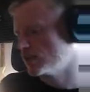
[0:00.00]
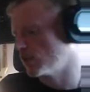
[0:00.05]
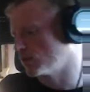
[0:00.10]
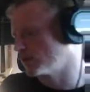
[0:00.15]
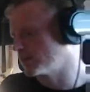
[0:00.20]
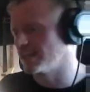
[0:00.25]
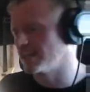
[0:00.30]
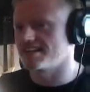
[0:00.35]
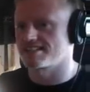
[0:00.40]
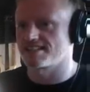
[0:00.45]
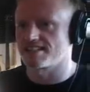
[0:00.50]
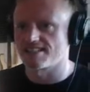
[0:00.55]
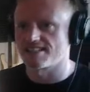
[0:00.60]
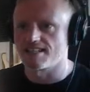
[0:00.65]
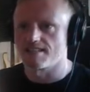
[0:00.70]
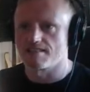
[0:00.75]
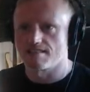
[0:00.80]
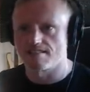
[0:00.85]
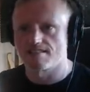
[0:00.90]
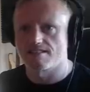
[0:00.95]
classic
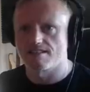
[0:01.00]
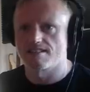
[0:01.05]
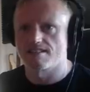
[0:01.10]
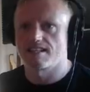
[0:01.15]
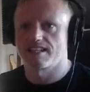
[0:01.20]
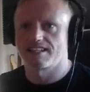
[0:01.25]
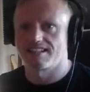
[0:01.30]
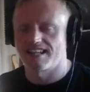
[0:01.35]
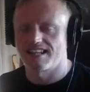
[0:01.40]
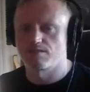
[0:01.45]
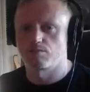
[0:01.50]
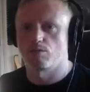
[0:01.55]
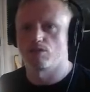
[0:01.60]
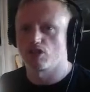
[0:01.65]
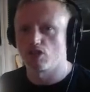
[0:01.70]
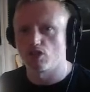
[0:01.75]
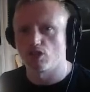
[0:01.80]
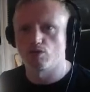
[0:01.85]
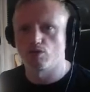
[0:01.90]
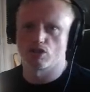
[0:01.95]
synthesis, like that's what
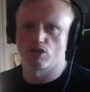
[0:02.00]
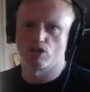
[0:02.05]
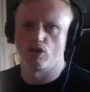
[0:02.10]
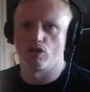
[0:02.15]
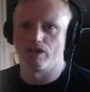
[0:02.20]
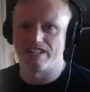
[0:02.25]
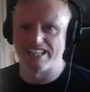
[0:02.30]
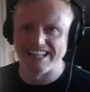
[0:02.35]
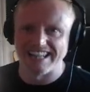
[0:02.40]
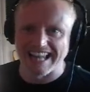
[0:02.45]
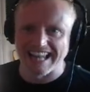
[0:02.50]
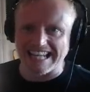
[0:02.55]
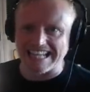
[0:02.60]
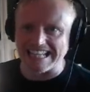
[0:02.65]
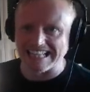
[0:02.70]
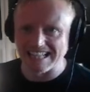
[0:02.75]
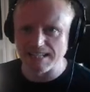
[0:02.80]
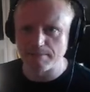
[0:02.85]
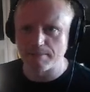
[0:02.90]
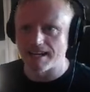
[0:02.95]
they used to call the
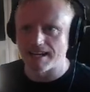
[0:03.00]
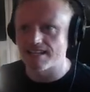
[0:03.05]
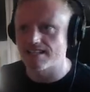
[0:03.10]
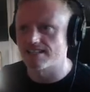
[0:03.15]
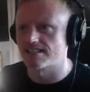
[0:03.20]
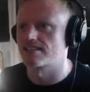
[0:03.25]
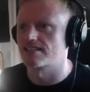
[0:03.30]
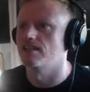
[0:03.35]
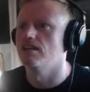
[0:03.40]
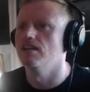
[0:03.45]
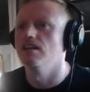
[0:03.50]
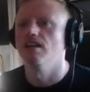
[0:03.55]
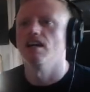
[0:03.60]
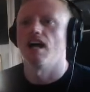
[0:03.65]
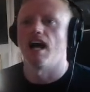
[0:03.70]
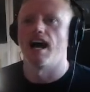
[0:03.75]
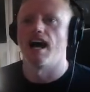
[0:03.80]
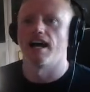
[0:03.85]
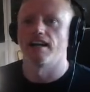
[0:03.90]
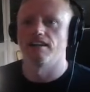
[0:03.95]
lately bass.
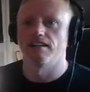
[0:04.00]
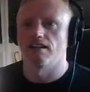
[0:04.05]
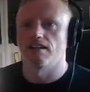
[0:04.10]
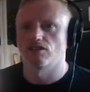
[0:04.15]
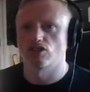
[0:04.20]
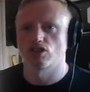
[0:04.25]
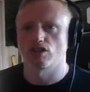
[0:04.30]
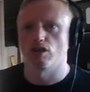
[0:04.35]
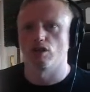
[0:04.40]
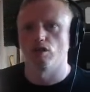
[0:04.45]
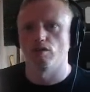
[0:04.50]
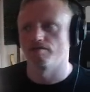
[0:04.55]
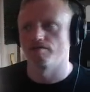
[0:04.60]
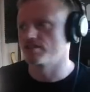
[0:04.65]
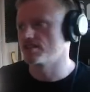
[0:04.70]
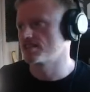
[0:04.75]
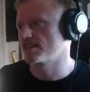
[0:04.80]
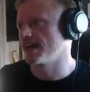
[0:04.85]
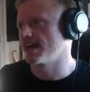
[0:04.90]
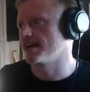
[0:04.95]
And I just love
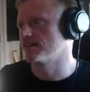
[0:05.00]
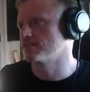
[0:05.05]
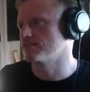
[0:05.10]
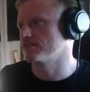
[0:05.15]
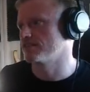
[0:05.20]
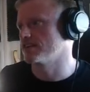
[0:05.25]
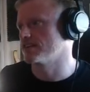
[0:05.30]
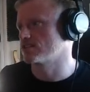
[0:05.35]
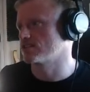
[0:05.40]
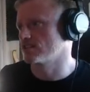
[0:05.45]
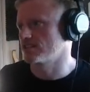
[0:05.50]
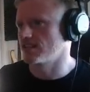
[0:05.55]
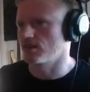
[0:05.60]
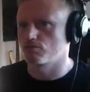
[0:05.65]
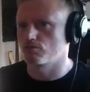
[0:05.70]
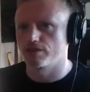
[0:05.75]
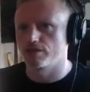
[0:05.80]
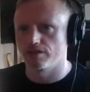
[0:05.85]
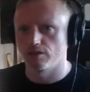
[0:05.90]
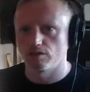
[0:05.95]
the sound of it. It's got that
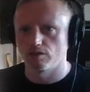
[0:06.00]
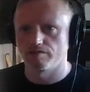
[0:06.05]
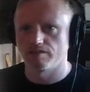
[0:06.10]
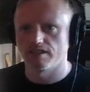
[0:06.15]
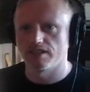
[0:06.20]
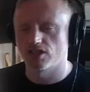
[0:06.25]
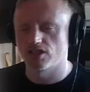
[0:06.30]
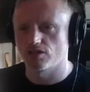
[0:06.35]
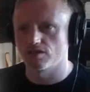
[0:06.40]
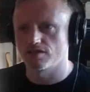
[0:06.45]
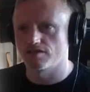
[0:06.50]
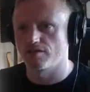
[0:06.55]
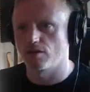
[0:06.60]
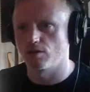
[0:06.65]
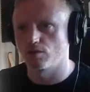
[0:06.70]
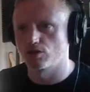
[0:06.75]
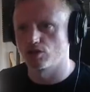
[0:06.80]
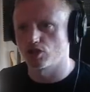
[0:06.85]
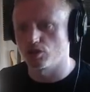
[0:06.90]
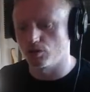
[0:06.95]
real lovely sort of
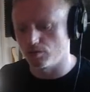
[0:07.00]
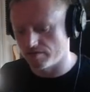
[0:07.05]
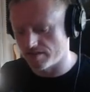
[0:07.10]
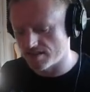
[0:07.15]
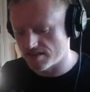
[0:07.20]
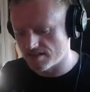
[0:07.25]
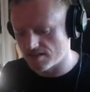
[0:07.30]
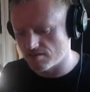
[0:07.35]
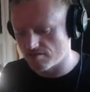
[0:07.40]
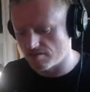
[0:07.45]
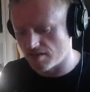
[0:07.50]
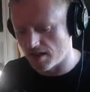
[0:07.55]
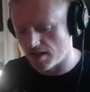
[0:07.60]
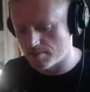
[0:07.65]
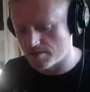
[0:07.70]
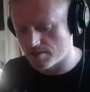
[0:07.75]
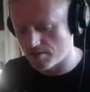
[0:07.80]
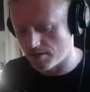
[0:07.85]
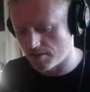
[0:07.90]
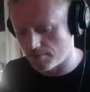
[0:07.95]
old school vintage vibe
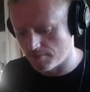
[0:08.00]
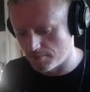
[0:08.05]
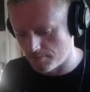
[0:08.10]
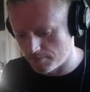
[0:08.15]
to it.